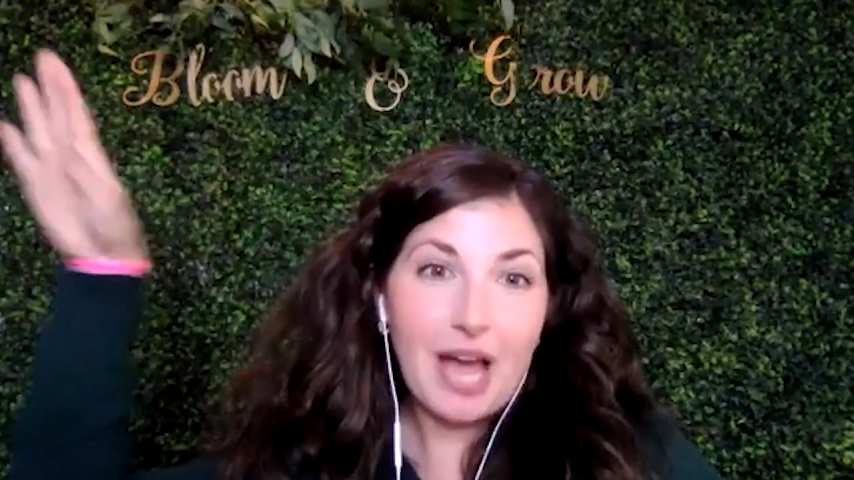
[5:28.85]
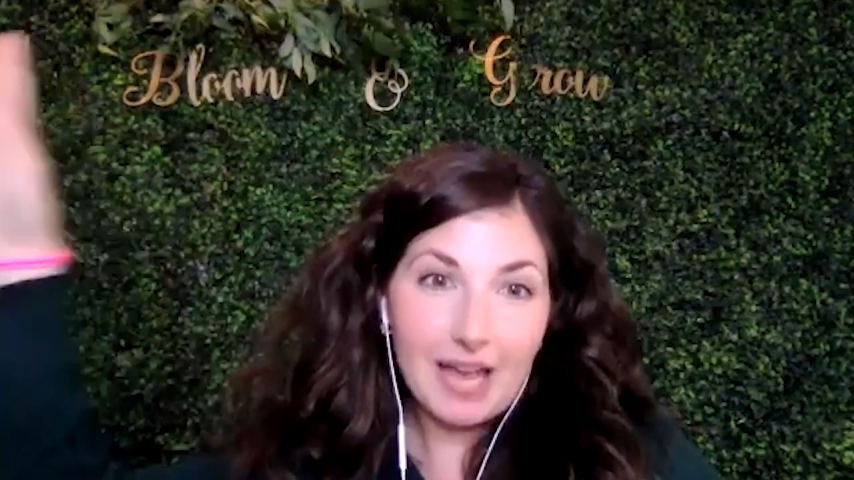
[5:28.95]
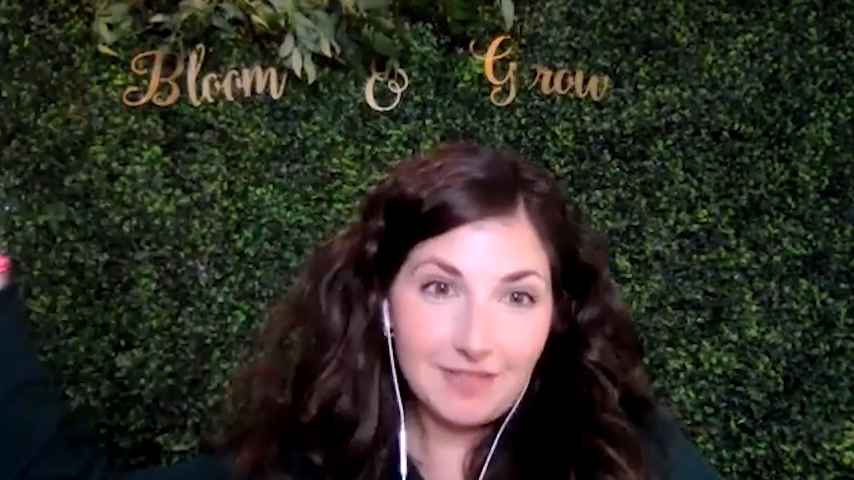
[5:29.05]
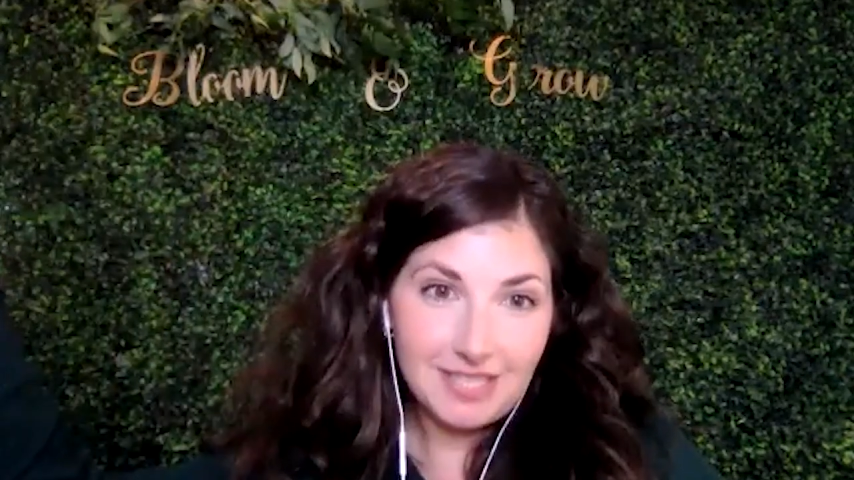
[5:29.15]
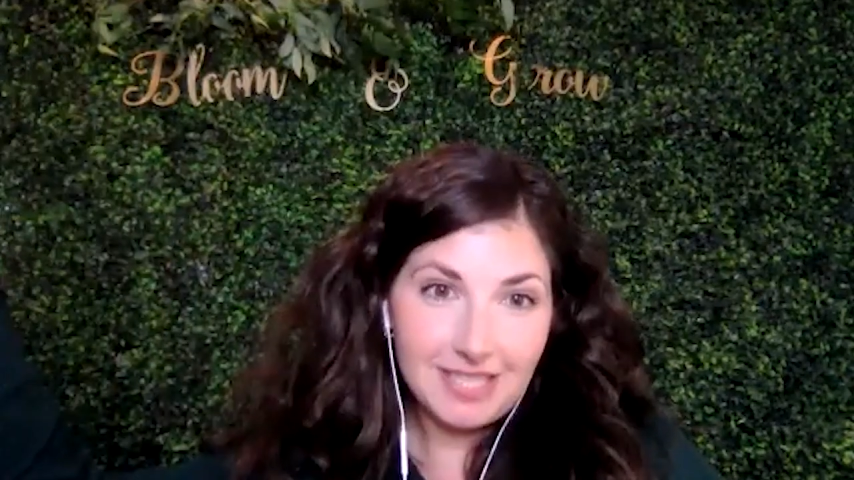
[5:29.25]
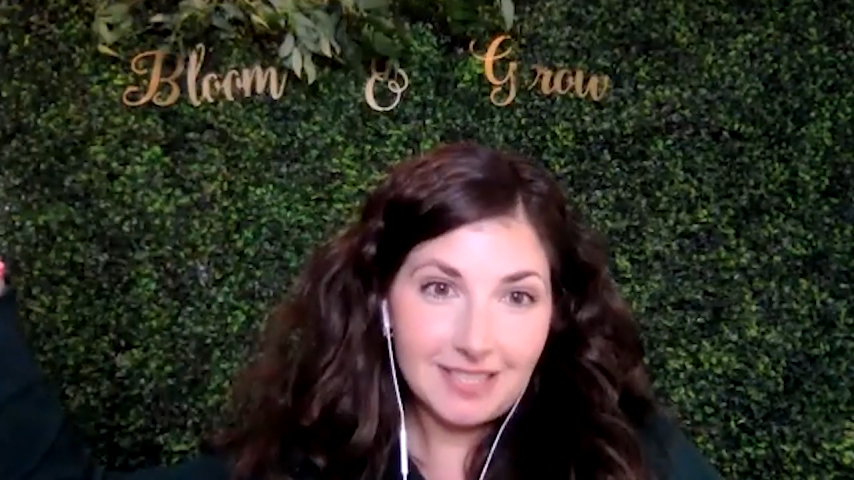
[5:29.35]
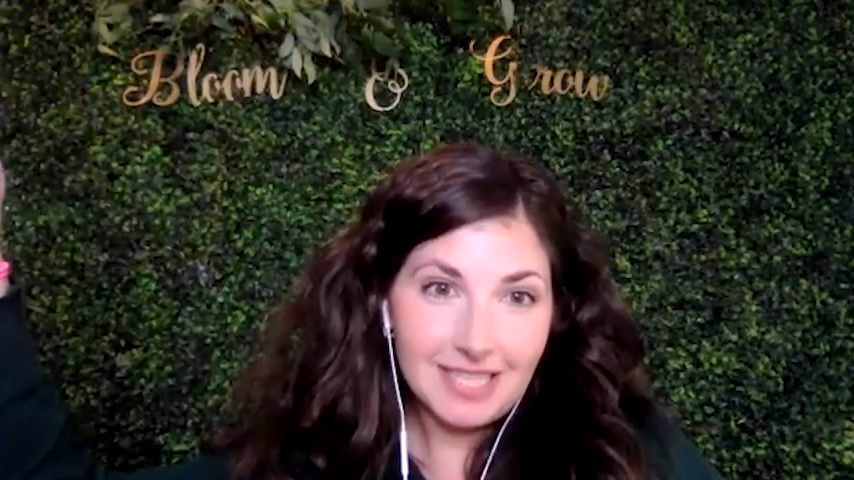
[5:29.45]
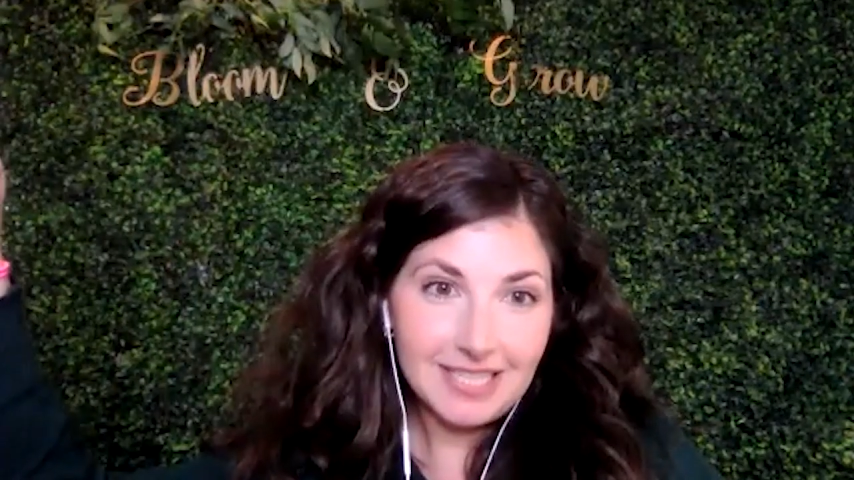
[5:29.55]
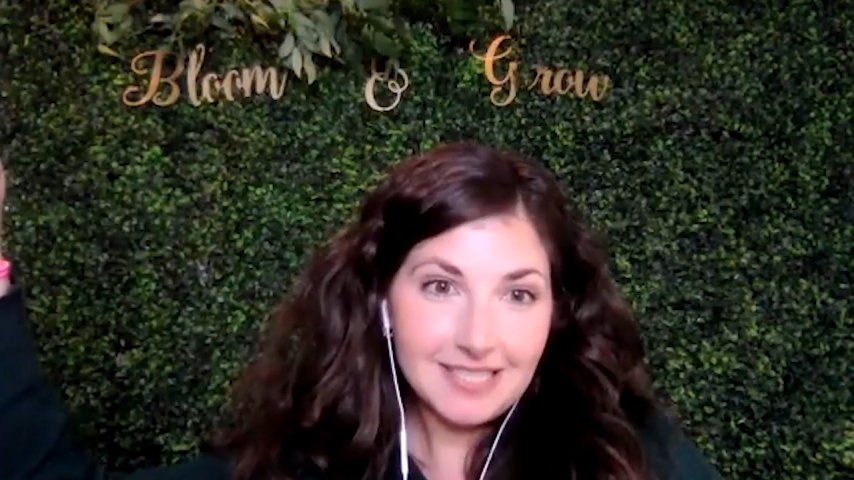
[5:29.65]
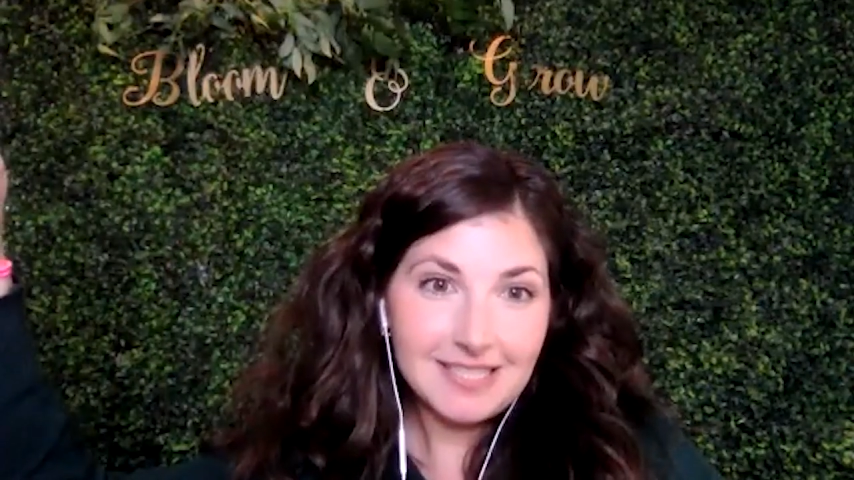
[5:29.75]
live
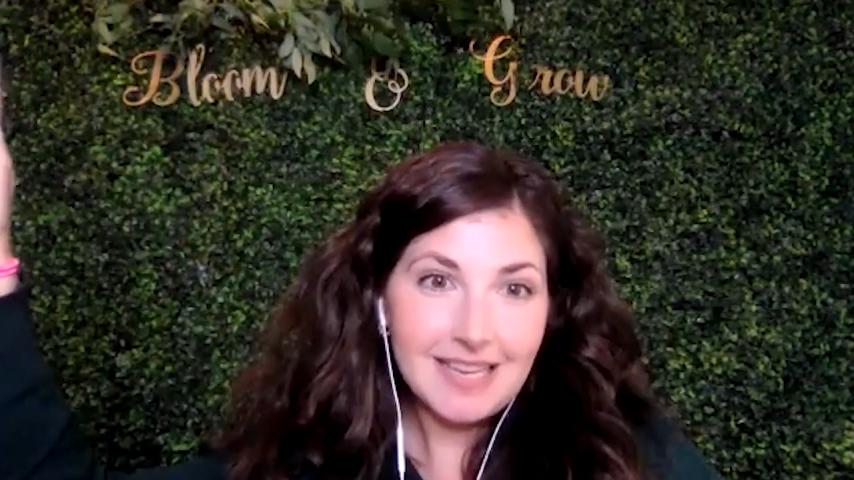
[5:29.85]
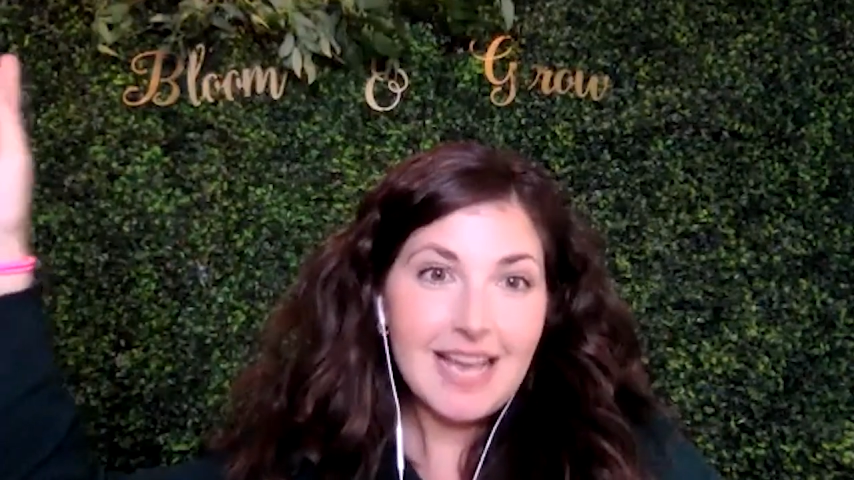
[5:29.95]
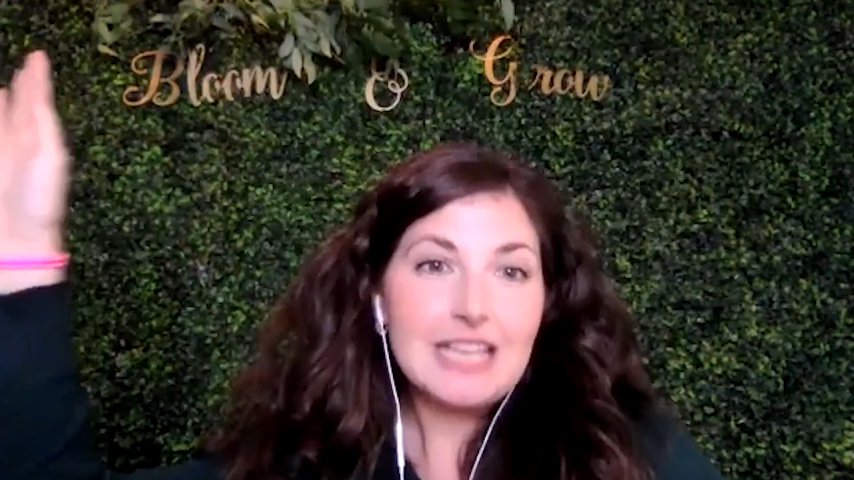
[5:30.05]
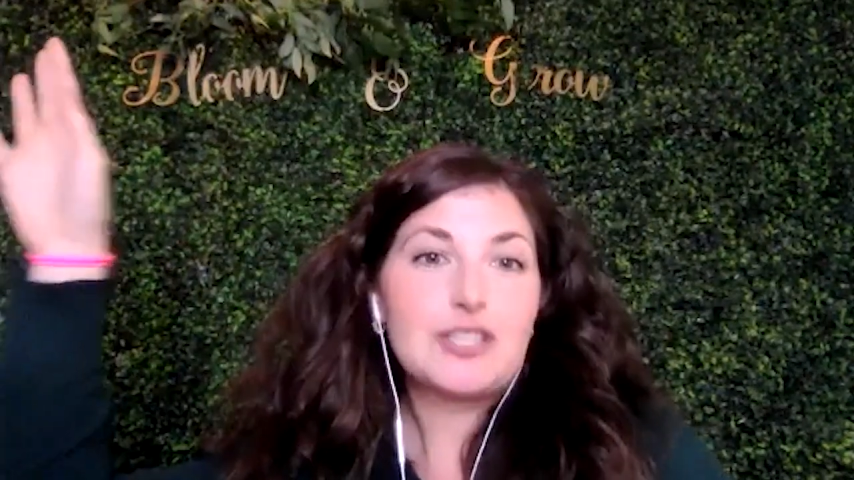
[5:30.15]
series.